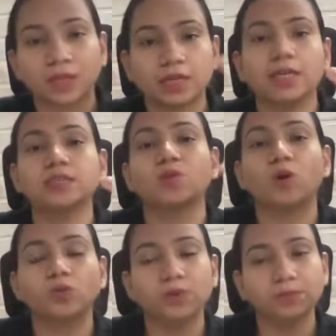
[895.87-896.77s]
guess
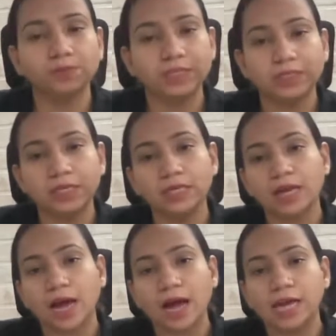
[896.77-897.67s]
what will be the
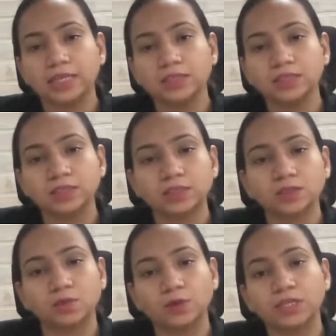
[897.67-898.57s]
ions
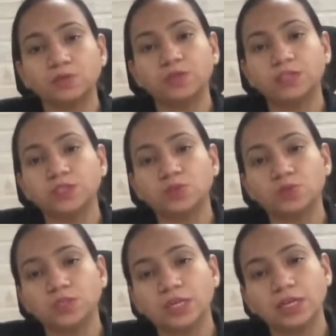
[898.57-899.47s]
when it will
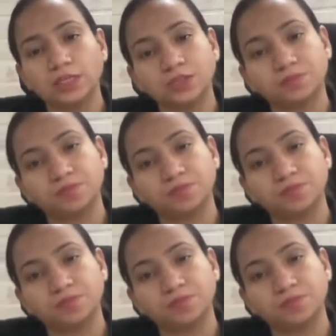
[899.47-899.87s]
dissociate?